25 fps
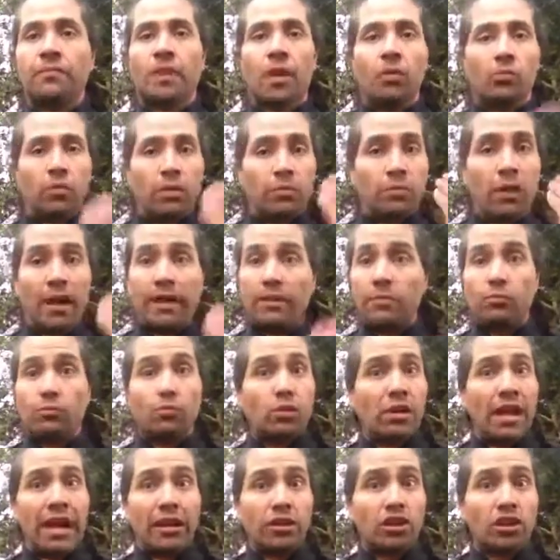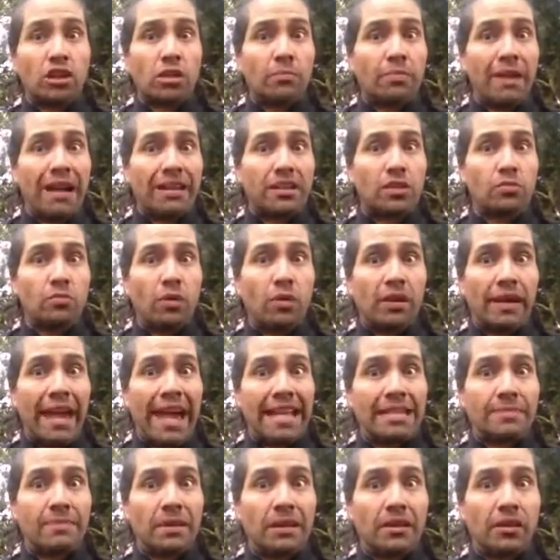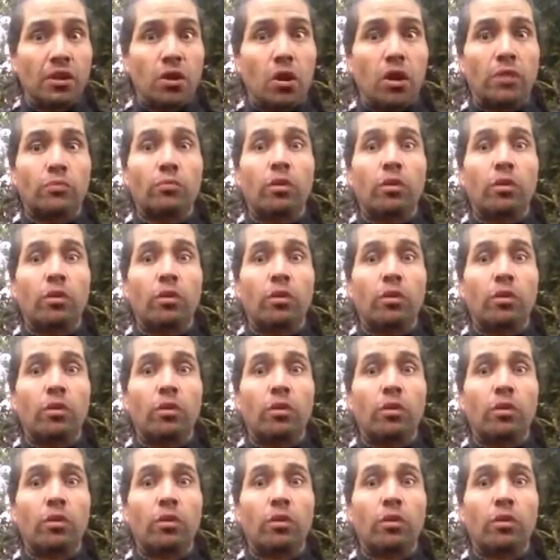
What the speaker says: We're not just going to practice one aspect of the art.